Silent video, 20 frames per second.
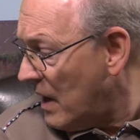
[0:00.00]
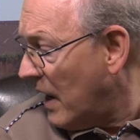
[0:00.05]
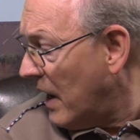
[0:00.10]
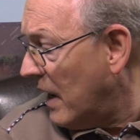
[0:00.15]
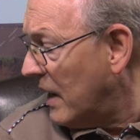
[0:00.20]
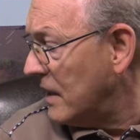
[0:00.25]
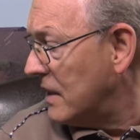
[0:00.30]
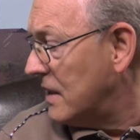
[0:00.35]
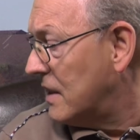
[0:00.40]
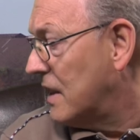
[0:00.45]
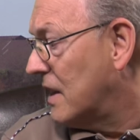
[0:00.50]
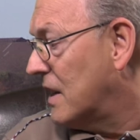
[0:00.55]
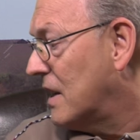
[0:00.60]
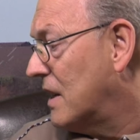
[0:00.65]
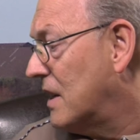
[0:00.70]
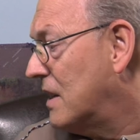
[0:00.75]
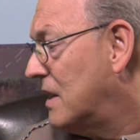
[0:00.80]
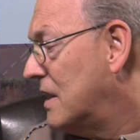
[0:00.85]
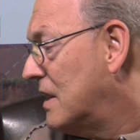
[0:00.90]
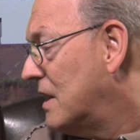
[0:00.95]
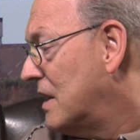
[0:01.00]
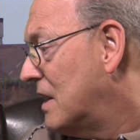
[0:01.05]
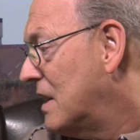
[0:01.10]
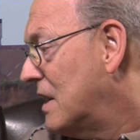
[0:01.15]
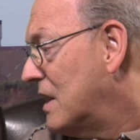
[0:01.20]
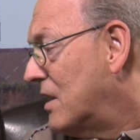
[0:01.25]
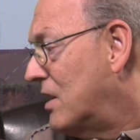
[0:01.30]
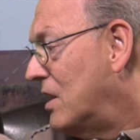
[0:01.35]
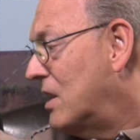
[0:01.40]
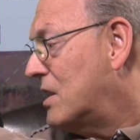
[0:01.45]
And
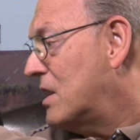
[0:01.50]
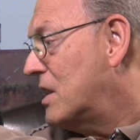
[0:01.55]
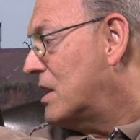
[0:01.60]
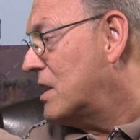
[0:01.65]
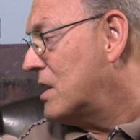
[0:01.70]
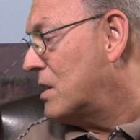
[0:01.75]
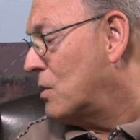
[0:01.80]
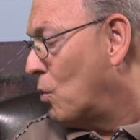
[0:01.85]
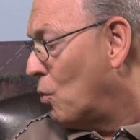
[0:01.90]
this is